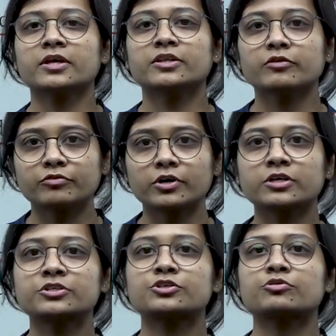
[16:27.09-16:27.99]
they
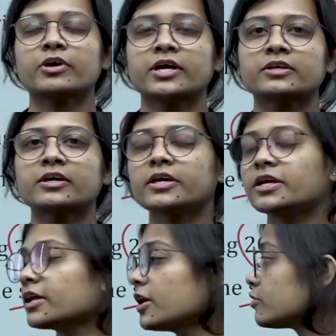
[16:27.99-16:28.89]
worked together
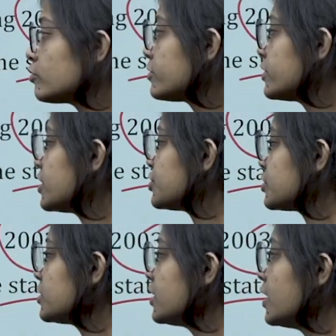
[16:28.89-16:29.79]
in
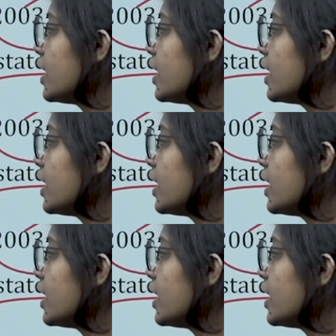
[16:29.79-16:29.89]
association,